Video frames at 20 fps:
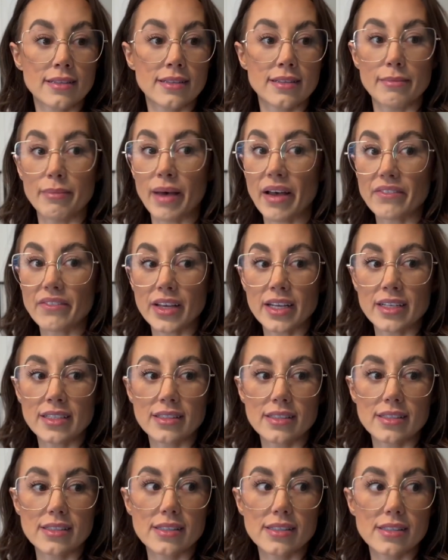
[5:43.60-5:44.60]

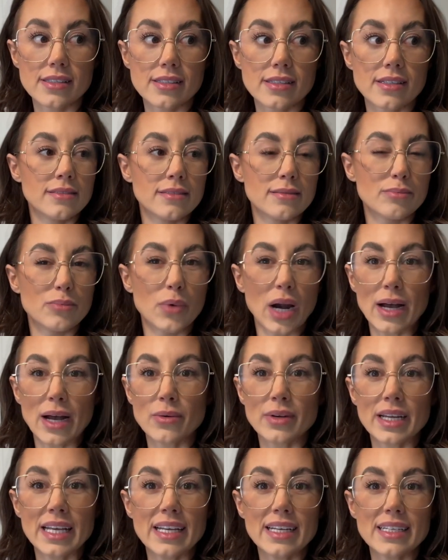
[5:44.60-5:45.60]
Muffins,
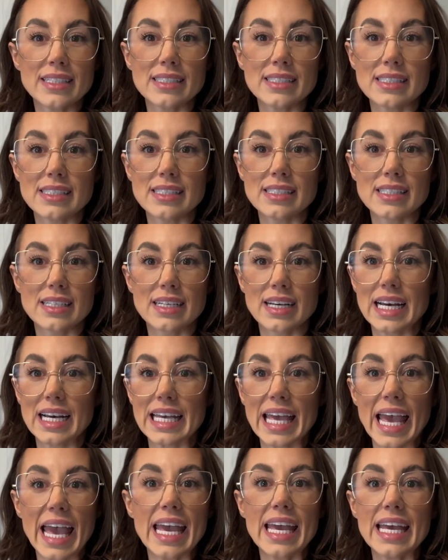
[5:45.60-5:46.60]
brownies, a
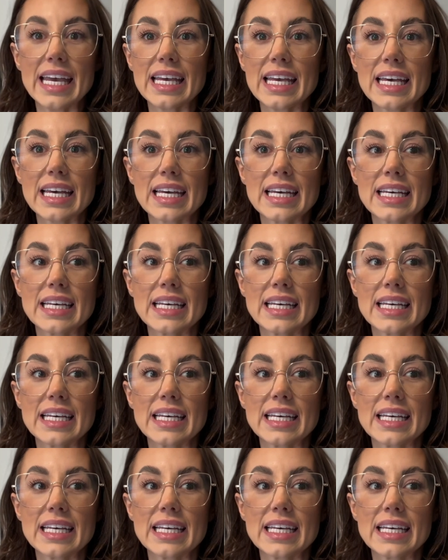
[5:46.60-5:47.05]
cake.